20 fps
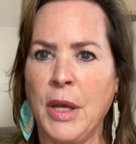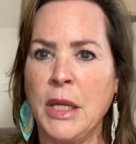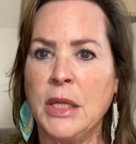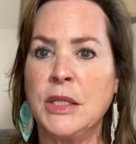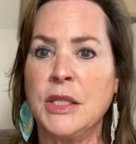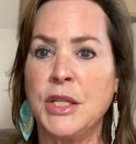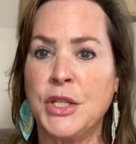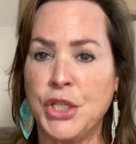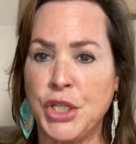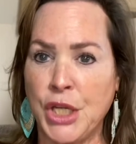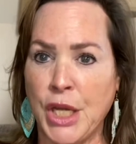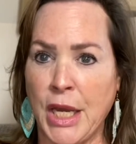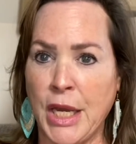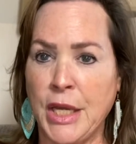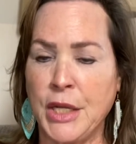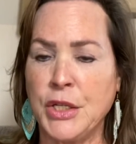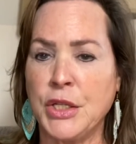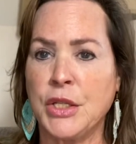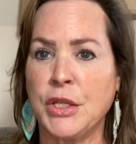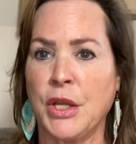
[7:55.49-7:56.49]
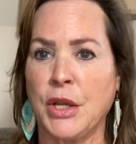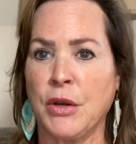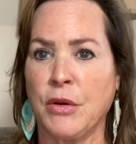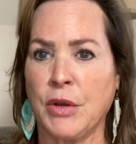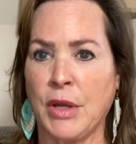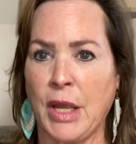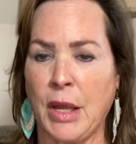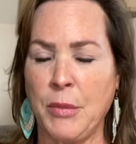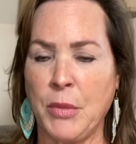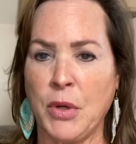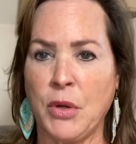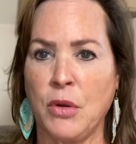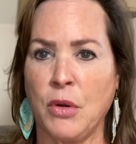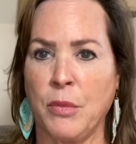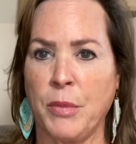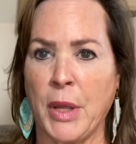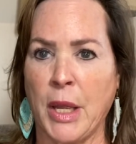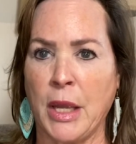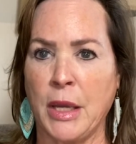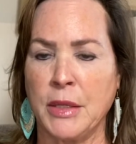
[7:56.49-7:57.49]
to change their chemical
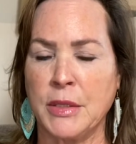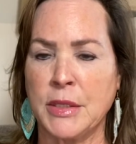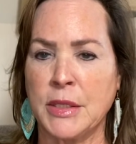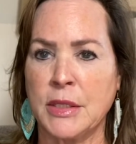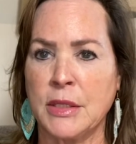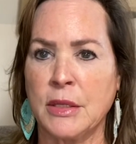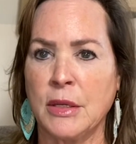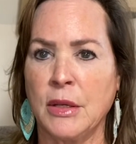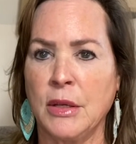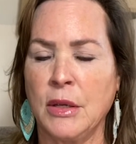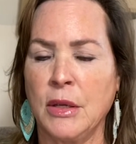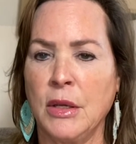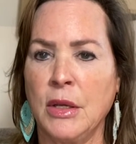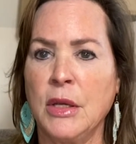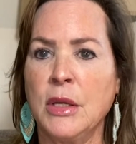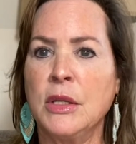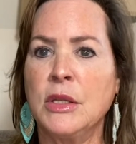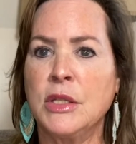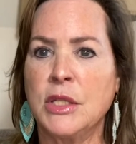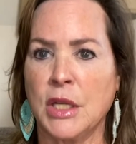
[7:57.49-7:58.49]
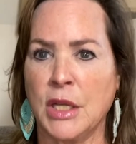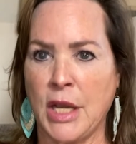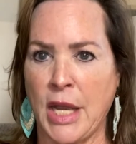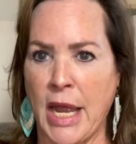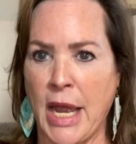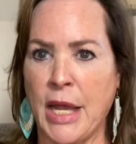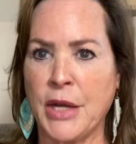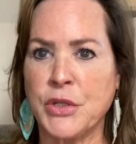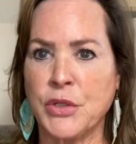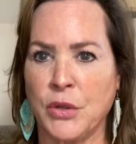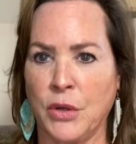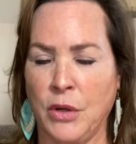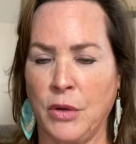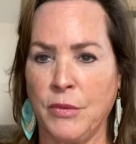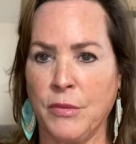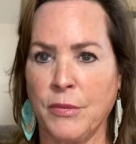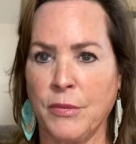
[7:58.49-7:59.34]
base to natural.